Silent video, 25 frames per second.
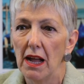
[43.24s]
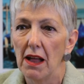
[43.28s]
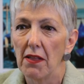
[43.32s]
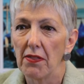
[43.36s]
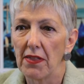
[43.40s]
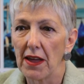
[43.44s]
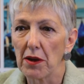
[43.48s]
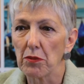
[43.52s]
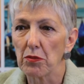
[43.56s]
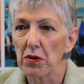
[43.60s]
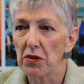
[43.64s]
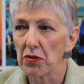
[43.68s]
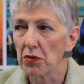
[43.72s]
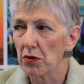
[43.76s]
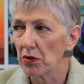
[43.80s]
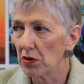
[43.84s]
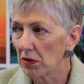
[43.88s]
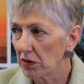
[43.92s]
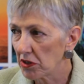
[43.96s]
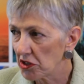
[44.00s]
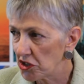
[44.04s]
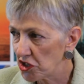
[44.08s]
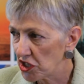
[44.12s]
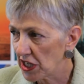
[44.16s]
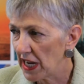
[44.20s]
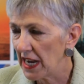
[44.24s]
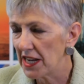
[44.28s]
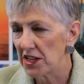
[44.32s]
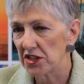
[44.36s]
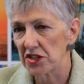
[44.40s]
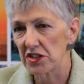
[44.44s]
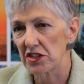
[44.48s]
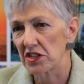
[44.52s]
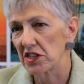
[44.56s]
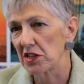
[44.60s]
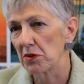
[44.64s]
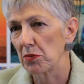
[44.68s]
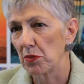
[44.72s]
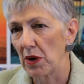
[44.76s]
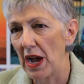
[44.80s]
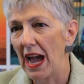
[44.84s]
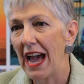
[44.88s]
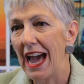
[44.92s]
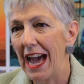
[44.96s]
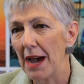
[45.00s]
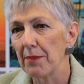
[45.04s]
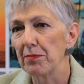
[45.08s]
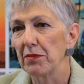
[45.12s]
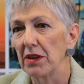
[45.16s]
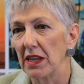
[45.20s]
that with all the changes that were
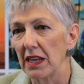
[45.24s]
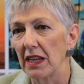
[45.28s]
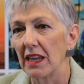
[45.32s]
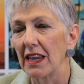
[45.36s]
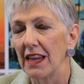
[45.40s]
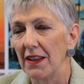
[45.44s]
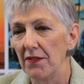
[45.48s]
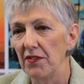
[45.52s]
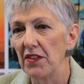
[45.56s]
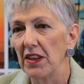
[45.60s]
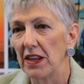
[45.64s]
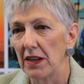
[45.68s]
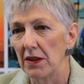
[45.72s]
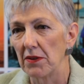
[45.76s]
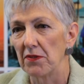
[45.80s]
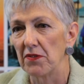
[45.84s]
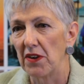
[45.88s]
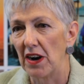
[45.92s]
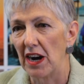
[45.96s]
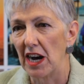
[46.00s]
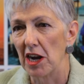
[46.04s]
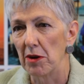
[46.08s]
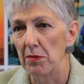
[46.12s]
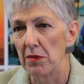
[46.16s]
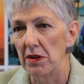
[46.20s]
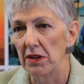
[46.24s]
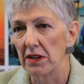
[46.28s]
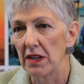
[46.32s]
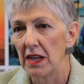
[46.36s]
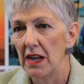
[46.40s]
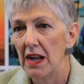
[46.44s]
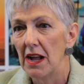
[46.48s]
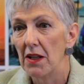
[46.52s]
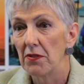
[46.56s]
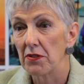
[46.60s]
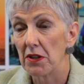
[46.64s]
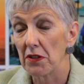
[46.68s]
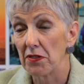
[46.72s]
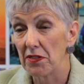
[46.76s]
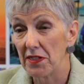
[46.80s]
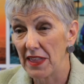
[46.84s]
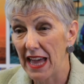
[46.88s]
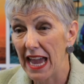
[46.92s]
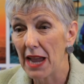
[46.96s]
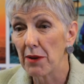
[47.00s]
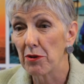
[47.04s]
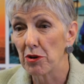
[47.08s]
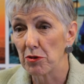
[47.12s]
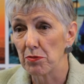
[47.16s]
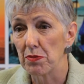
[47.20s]
happening in the environment, that
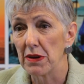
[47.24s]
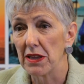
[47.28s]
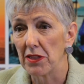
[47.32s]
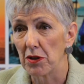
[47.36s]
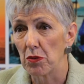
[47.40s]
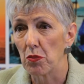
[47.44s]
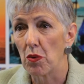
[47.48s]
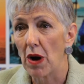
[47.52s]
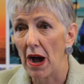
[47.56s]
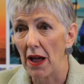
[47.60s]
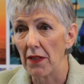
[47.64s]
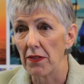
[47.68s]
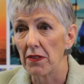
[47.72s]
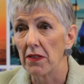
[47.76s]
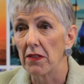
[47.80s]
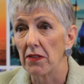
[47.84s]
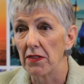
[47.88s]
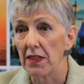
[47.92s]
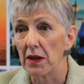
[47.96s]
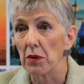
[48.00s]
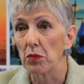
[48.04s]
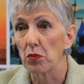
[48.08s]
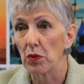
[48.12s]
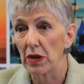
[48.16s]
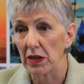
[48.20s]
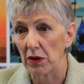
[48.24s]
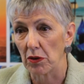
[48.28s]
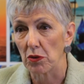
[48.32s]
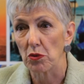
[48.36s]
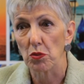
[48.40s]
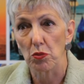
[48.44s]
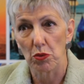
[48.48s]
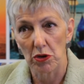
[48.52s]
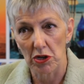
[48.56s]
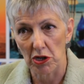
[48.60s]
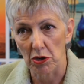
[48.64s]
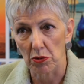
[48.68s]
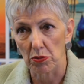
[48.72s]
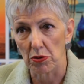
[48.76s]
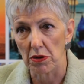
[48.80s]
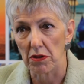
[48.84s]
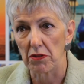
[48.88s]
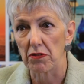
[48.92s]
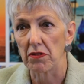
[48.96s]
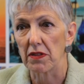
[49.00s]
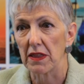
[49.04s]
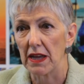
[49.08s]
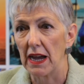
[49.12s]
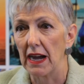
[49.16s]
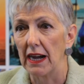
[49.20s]
they would be the one that we could work
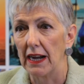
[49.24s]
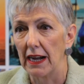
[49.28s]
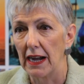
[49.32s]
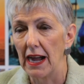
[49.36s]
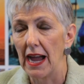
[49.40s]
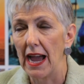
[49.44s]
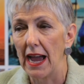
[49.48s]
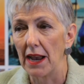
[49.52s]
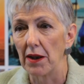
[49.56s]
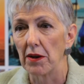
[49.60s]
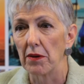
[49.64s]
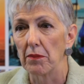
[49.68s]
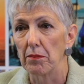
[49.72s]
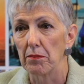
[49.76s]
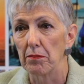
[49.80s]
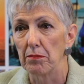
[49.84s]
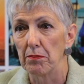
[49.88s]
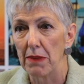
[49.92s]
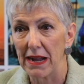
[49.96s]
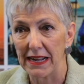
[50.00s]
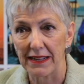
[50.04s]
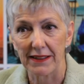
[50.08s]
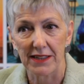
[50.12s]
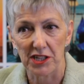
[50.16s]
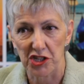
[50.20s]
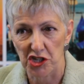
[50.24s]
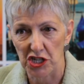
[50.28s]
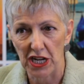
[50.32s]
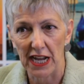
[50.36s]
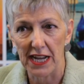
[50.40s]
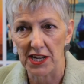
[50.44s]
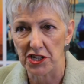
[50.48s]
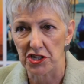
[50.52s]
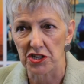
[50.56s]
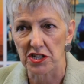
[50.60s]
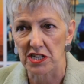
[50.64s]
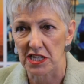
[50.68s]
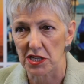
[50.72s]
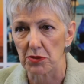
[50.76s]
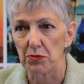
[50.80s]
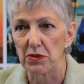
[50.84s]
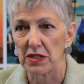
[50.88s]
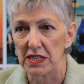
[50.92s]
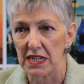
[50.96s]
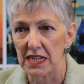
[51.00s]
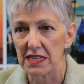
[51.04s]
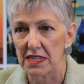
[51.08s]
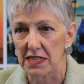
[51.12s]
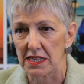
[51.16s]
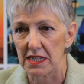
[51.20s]
with and make the changes that
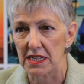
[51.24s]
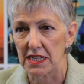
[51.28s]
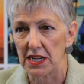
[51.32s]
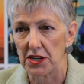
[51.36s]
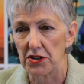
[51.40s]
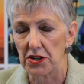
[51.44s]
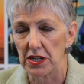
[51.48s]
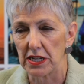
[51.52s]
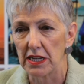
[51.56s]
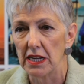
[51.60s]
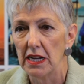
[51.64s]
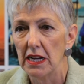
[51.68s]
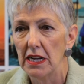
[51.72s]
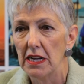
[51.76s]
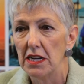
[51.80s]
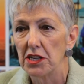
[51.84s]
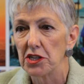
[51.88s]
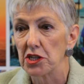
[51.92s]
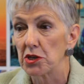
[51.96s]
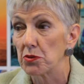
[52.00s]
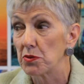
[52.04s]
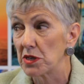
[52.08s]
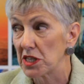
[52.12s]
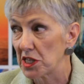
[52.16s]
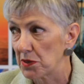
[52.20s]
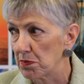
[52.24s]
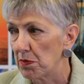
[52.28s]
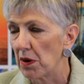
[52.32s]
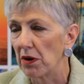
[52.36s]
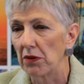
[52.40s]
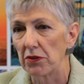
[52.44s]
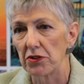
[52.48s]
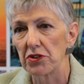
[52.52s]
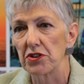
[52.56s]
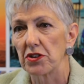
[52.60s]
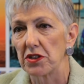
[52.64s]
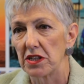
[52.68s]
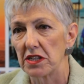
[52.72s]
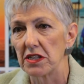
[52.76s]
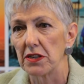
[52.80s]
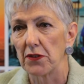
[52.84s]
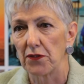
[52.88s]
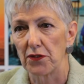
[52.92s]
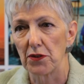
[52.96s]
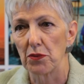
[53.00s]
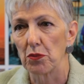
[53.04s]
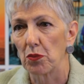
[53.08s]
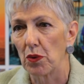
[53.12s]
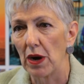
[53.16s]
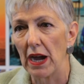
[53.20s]
were necessary to respond to the
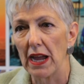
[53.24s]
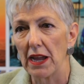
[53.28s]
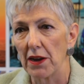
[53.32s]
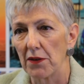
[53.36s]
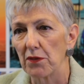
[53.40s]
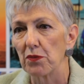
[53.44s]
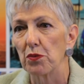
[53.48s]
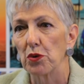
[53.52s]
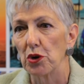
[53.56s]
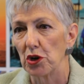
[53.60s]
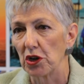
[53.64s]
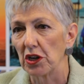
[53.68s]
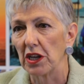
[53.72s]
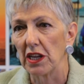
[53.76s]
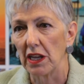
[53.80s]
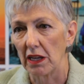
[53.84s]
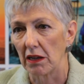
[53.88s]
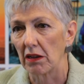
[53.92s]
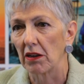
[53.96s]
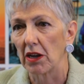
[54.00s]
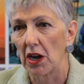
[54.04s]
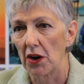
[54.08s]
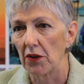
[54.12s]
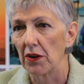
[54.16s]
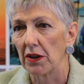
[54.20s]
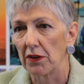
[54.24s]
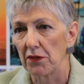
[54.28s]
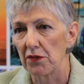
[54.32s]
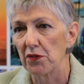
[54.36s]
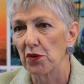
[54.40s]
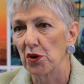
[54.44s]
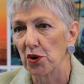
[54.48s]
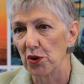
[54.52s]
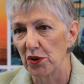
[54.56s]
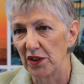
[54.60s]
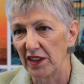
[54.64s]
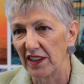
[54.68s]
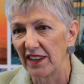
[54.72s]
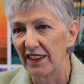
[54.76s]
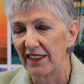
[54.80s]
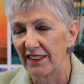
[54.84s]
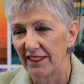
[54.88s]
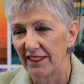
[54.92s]
different way of working going forward.